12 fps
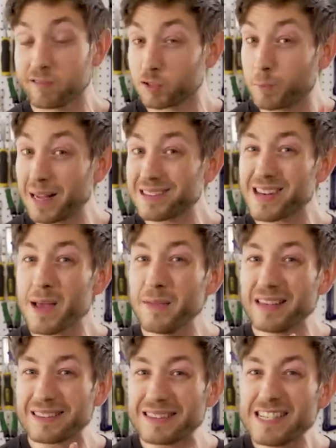Now, response time
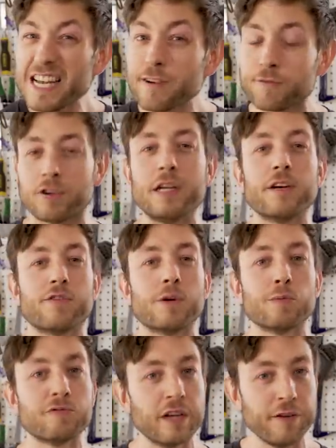is different
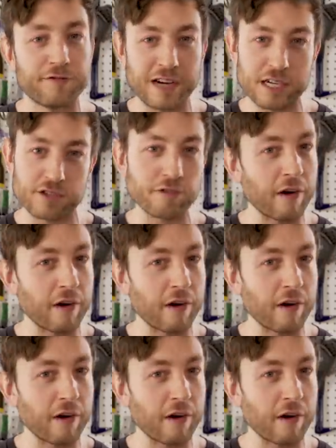from refresh